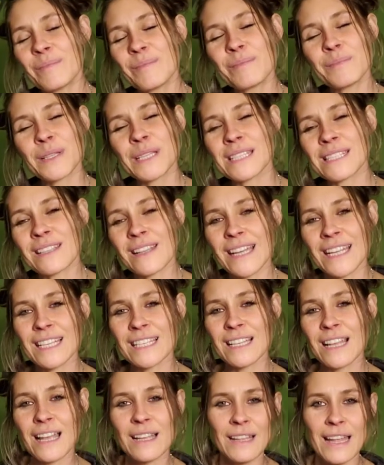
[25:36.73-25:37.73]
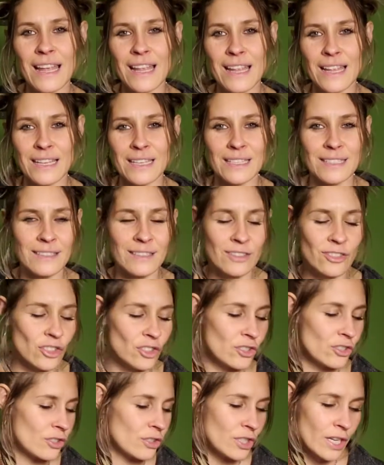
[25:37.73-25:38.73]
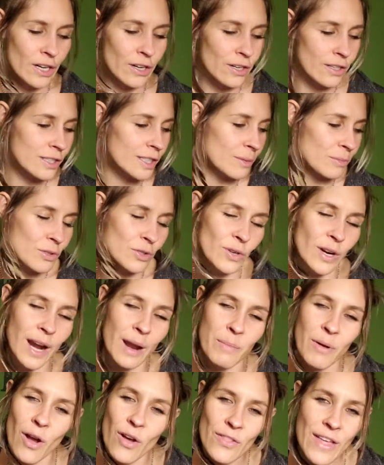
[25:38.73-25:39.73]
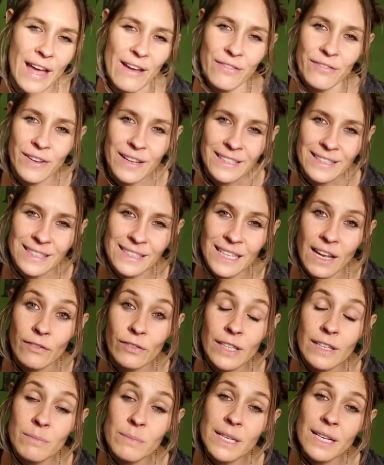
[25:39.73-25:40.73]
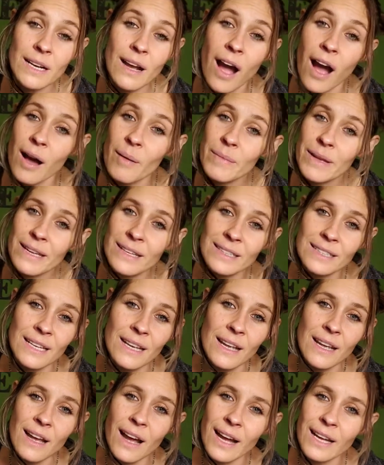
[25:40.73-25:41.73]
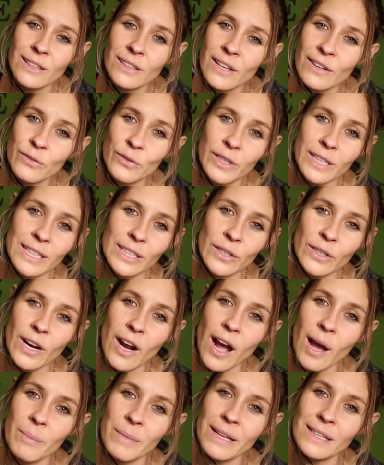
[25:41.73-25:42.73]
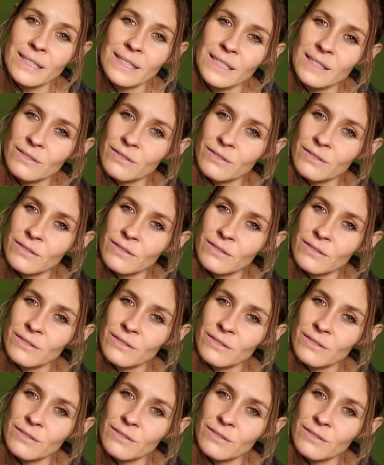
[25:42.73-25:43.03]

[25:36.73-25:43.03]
Please like and share, subscribe, all that fun stuff. Leave me a comment. I love reading your comments.